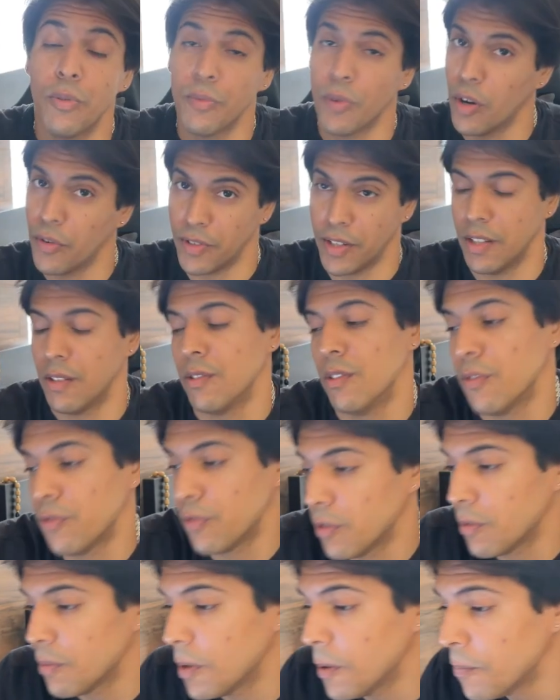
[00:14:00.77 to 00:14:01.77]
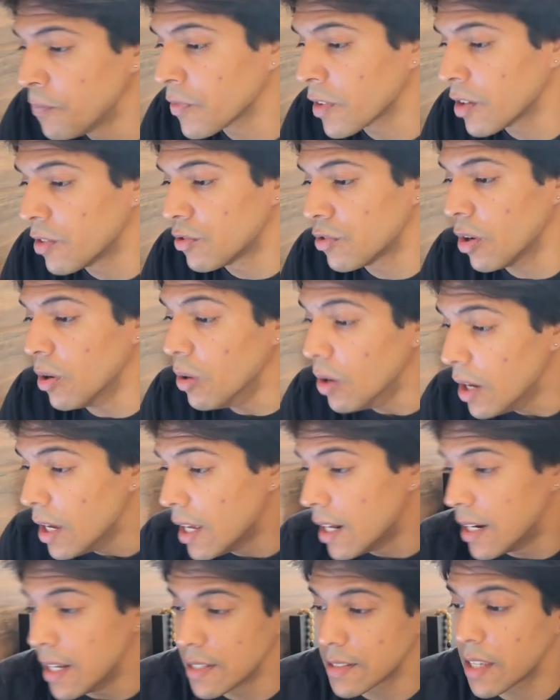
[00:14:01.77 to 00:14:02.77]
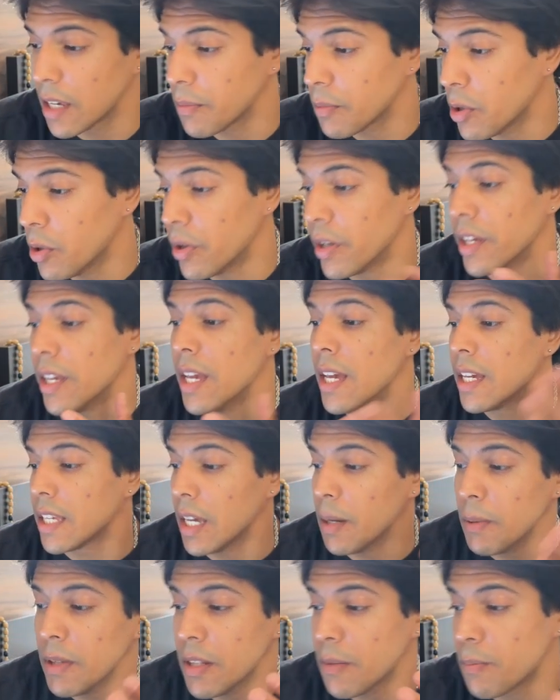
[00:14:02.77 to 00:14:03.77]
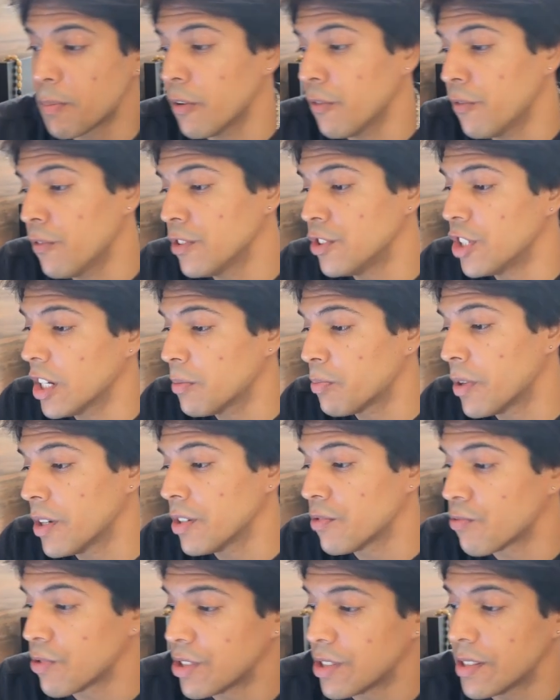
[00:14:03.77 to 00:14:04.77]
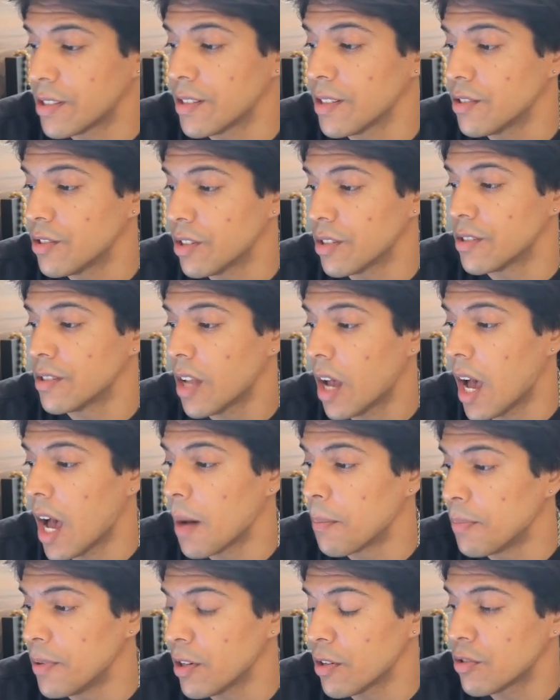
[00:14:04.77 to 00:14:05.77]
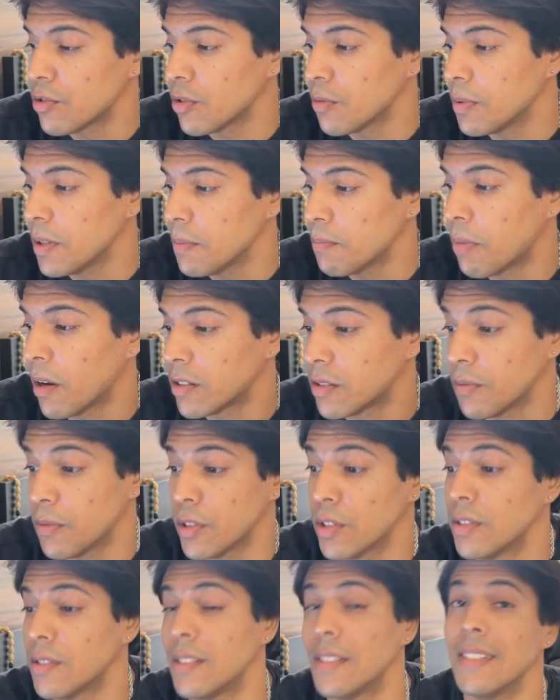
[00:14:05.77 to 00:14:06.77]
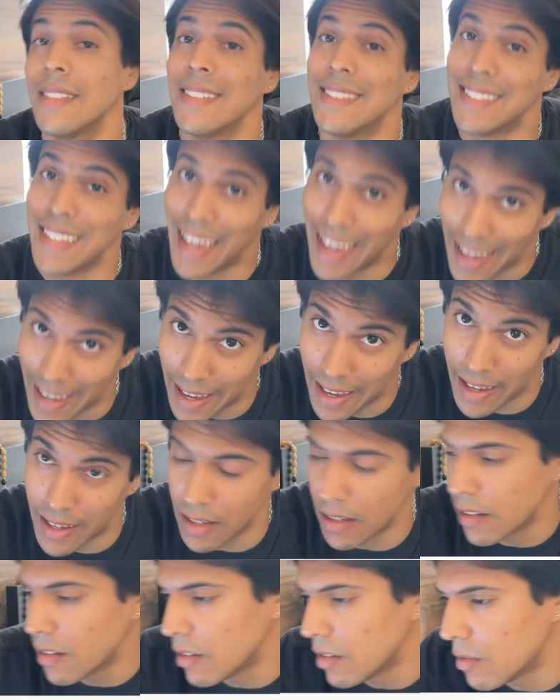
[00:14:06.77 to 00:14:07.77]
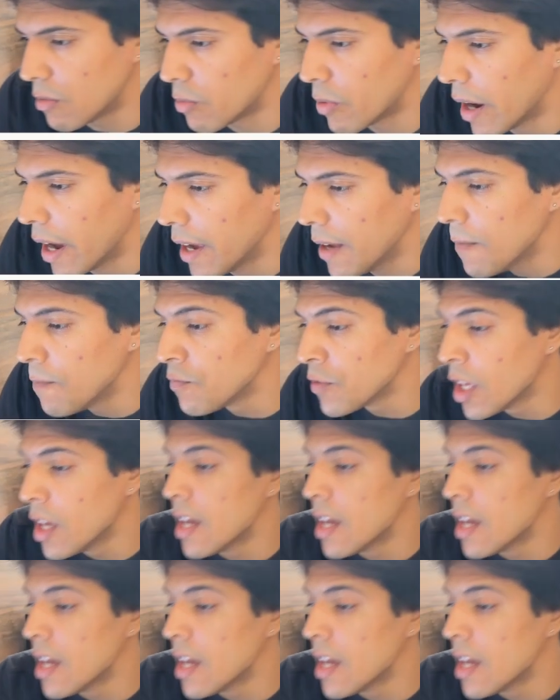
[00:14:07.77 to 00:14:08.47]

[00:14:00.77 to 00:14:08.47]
of it. You feel me? So let's keep going. Given the perfect jailbreak resistance does not appear to be possible today, right?